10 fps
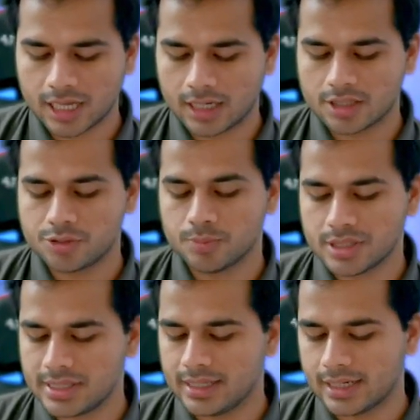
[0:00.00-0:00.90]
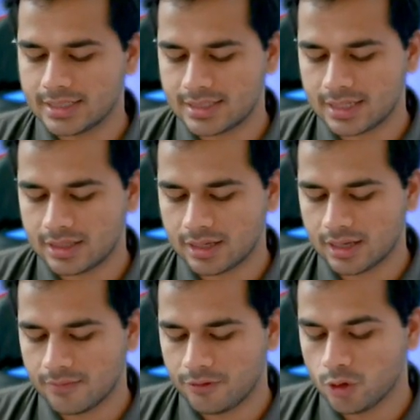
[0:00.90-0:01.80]
that is missing, let's say they
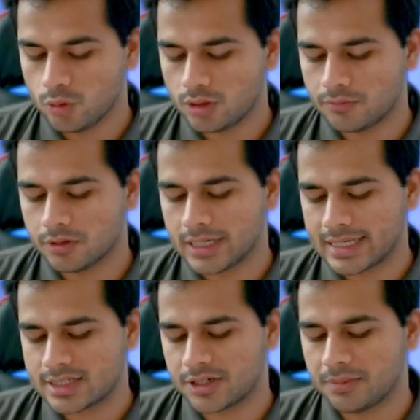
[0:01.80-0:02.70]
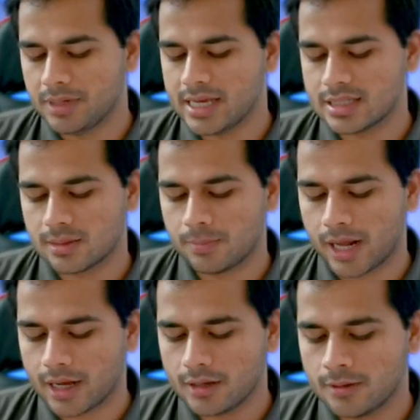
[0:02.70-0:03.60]
give you the word extremely as a
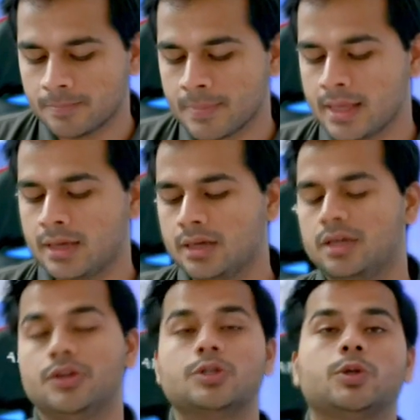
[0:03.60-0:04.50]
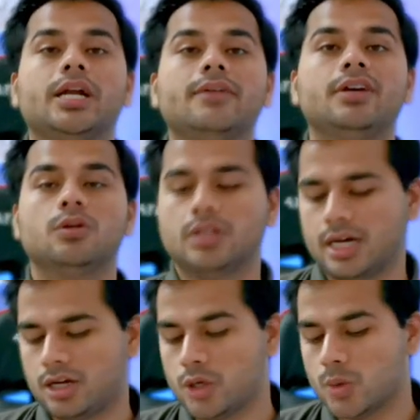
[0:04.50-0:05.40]
blank, you straight away know
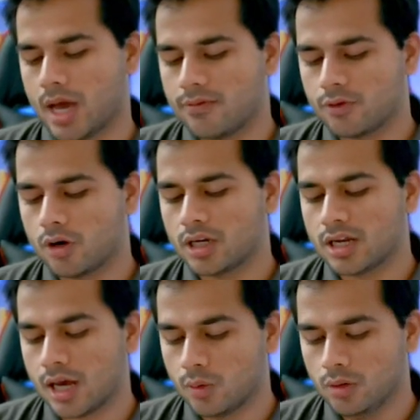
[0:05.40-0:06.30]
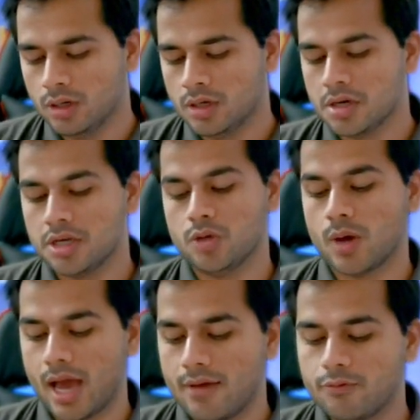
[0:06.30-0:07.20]
that you have got a noun, you
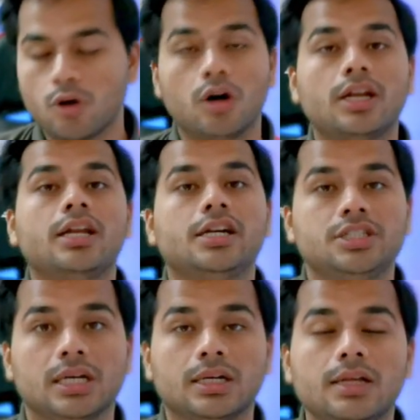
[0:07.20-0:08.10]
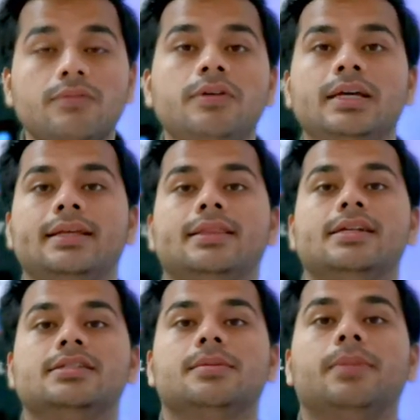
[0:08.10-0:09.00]
have got an adjective, there
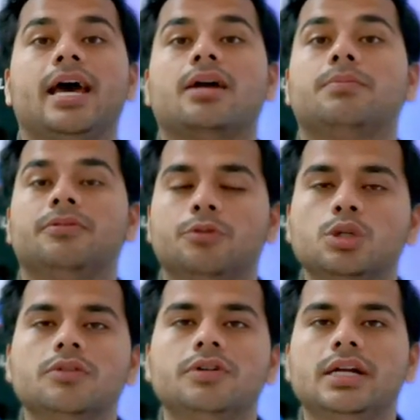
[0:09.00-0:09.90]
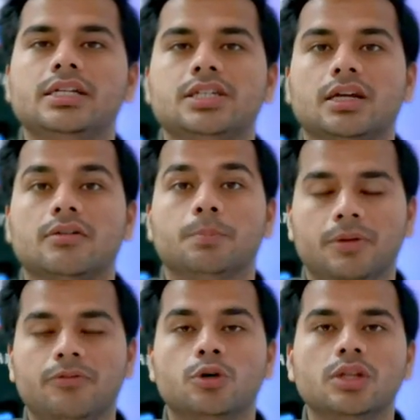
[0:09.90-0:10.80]
is a blank before the word
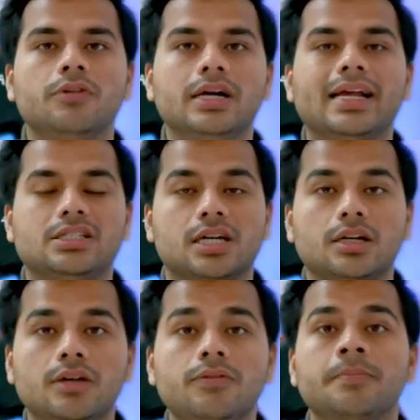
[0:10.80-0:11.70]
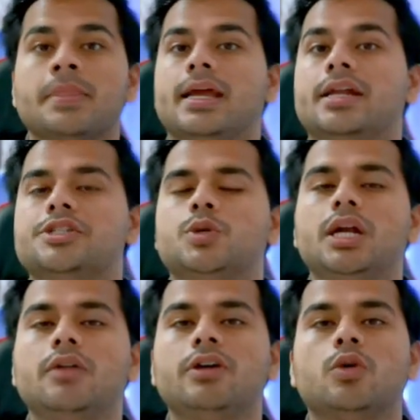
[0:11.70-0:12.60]
adjective, it is
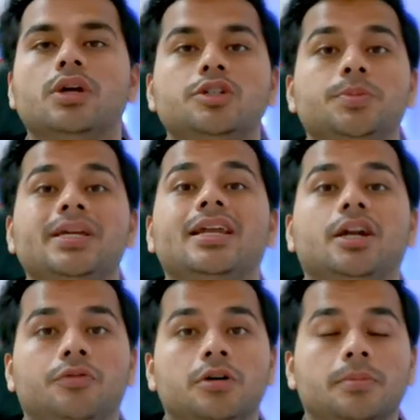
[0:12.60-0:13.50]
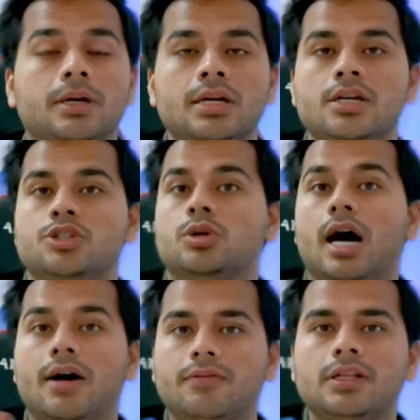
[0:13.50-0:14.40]
straight away going to be an adverb. So
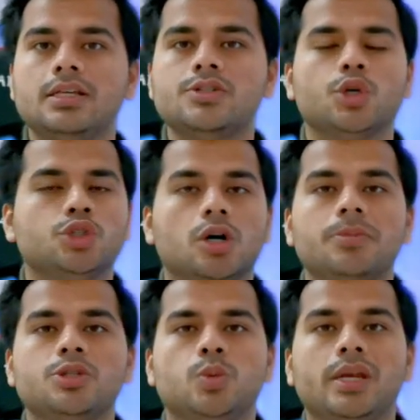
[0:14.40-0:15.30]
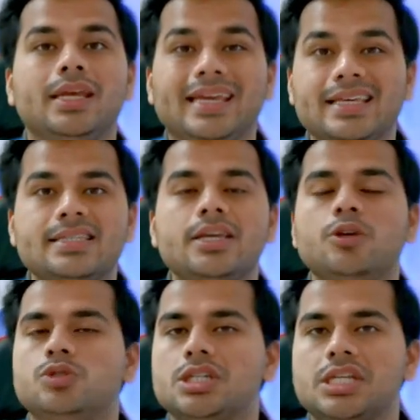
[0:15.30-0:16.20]
after this, your job is very easy.
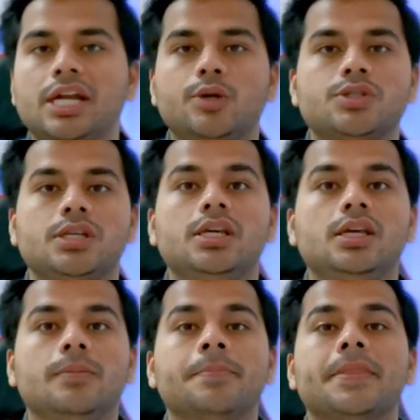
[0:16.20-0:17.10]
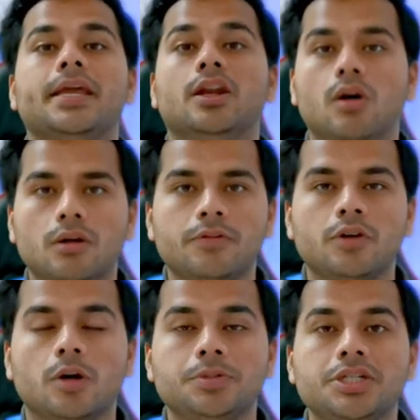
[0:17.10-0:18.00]
You just need to see in all of
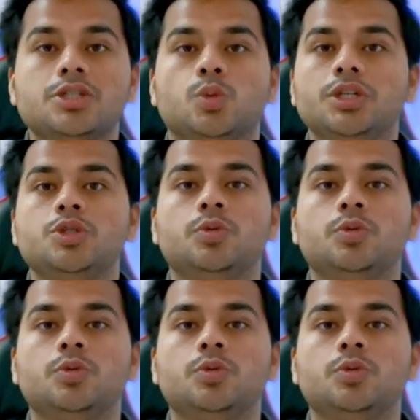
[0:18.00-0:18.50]
your options which